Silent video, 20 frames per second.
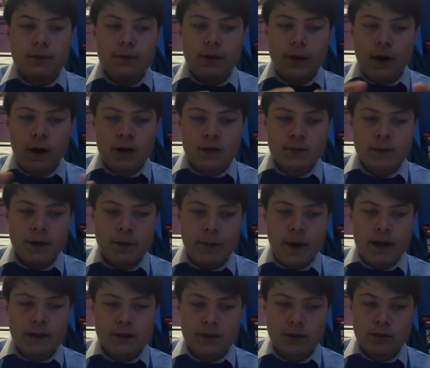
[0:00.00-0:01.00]
cosmic
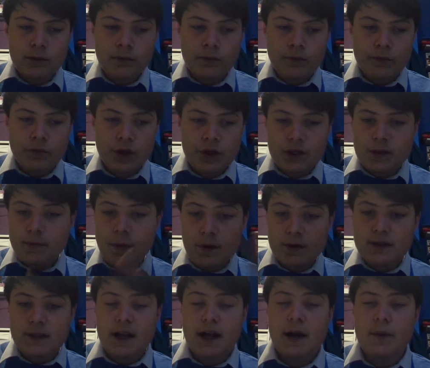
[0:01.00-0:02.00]
battle that's
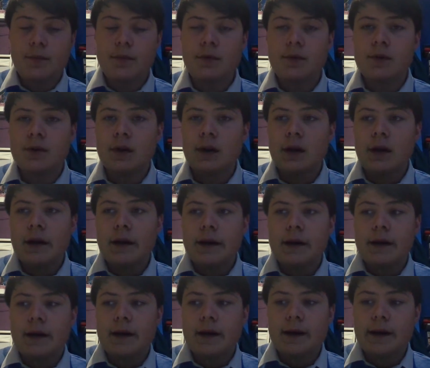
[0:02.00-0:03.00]
supposed to happen.
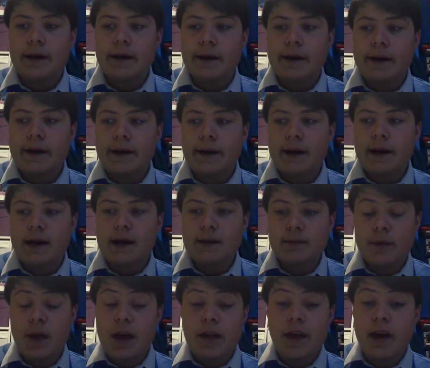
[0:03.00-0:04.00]

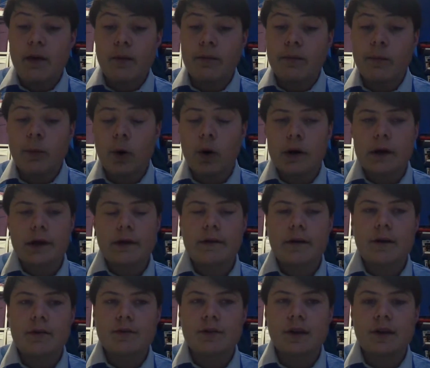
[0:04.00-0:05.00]
And yeah, they're walking
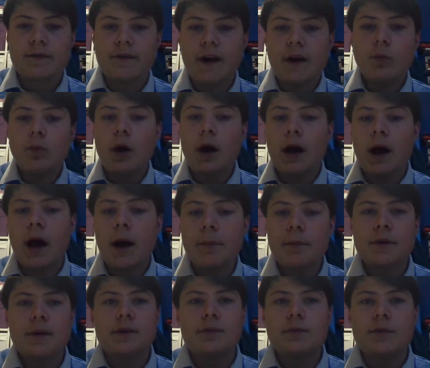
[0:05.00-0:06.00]
around trying to find what's
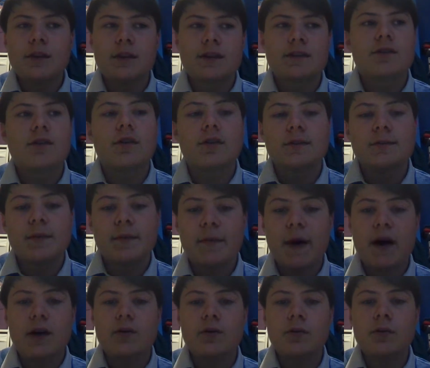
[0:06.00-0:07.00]
happening in this cosmic
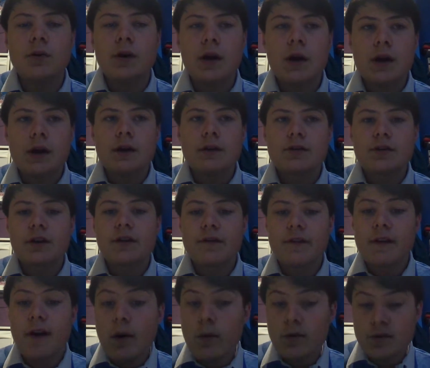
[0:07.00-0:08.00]
battle, trying to
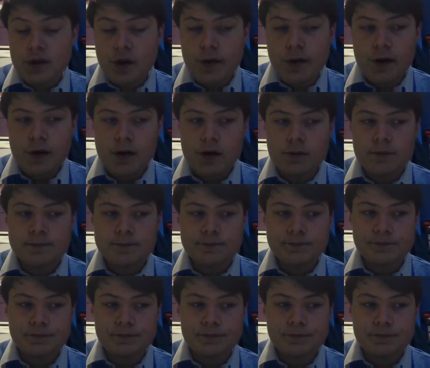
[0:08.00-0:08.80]
figure out what's going on,